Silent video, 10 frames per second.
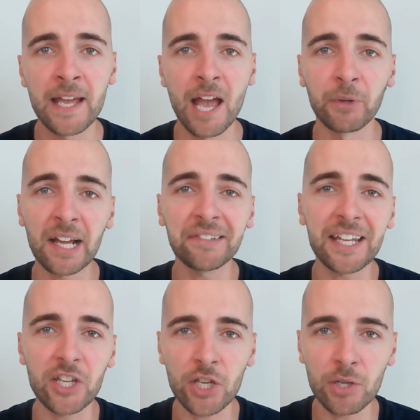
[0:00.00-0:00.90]
And when I say
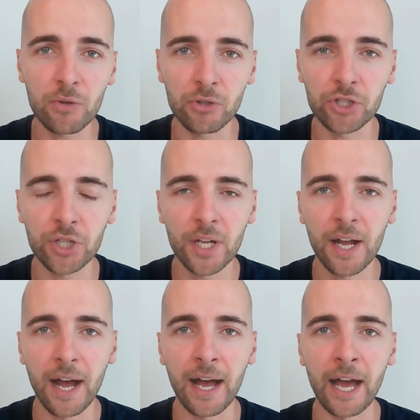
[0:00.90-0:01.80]
huge,
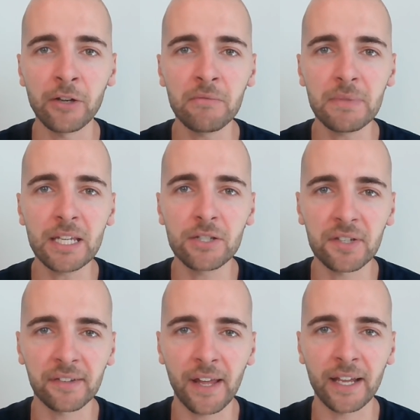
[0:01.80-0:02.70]
I don't mean
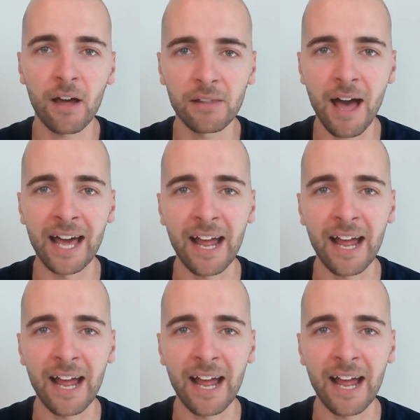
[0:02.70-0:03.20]
just like a lot.